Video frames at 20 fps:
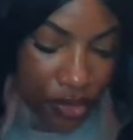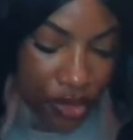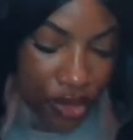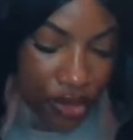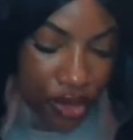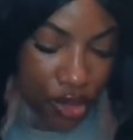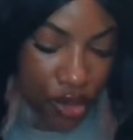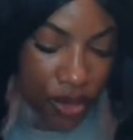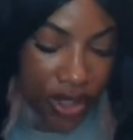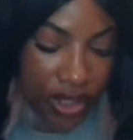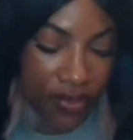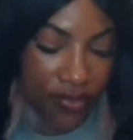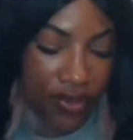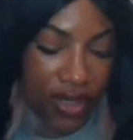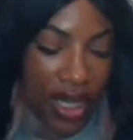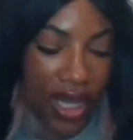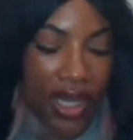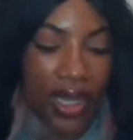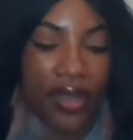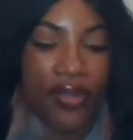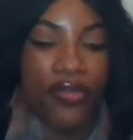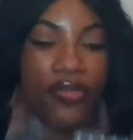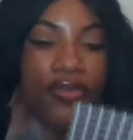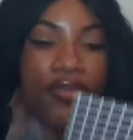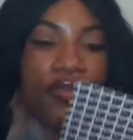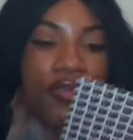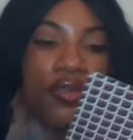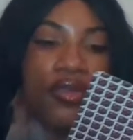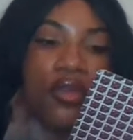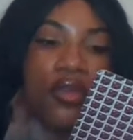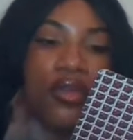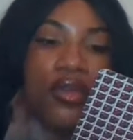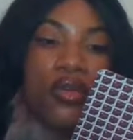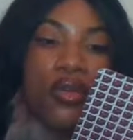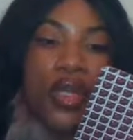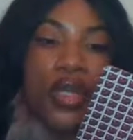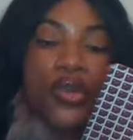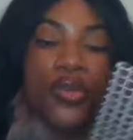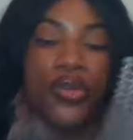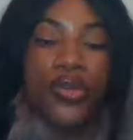Tree of life,
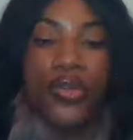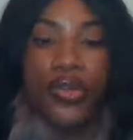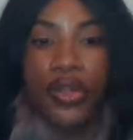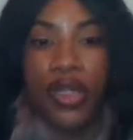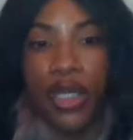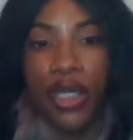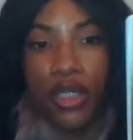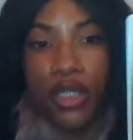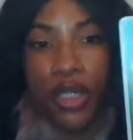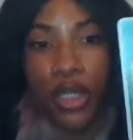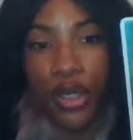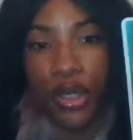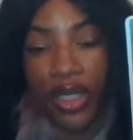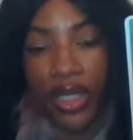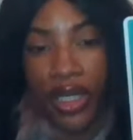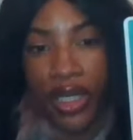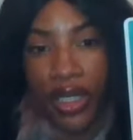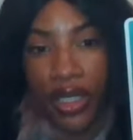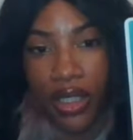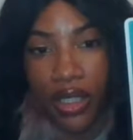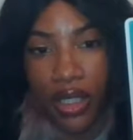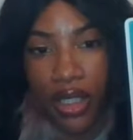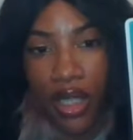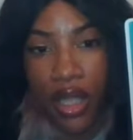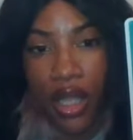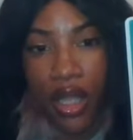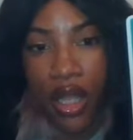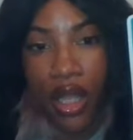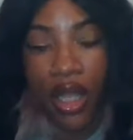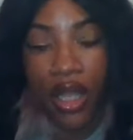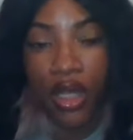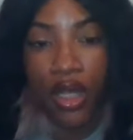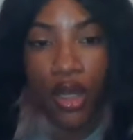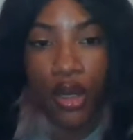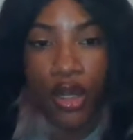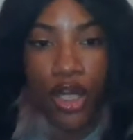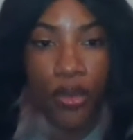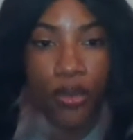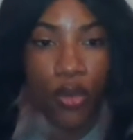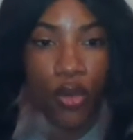growth and learning.
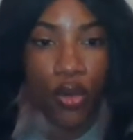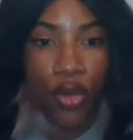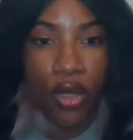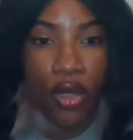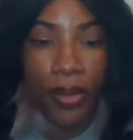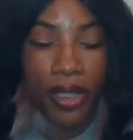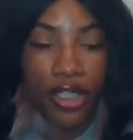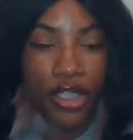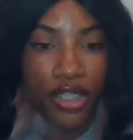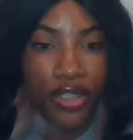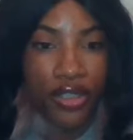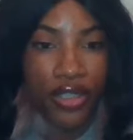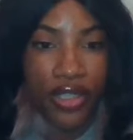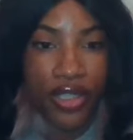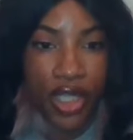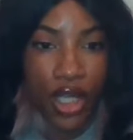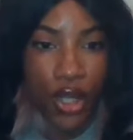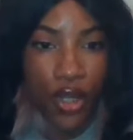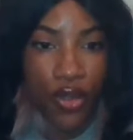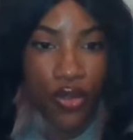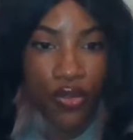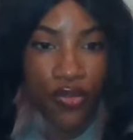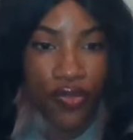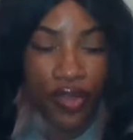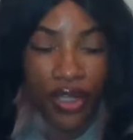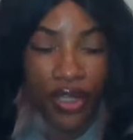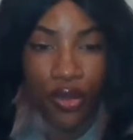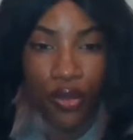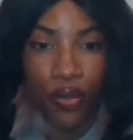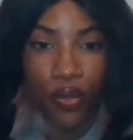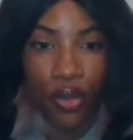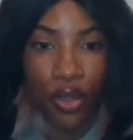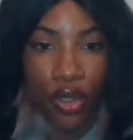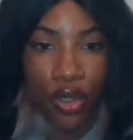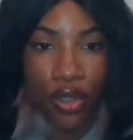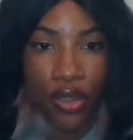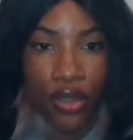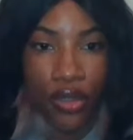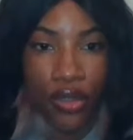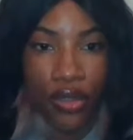Learning more about yourself and the
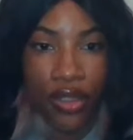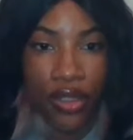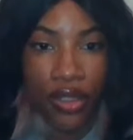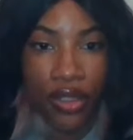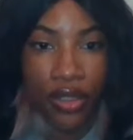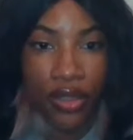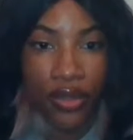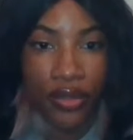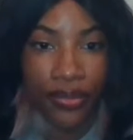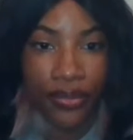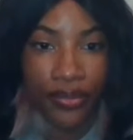world.